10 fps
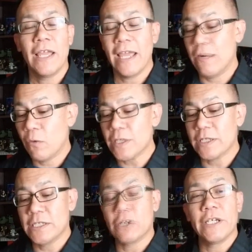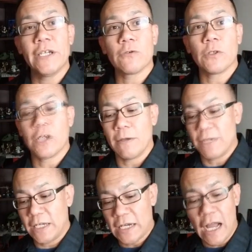And it wasn't until Israel
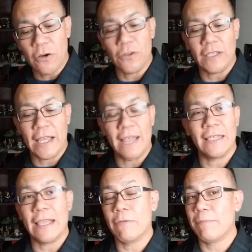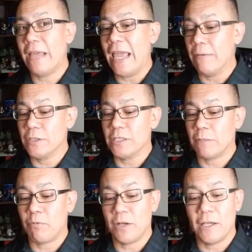comes and conquer the land that they would be able
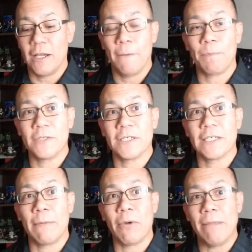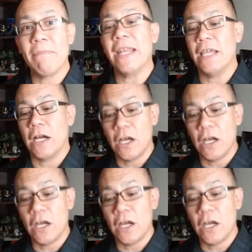to celebrate many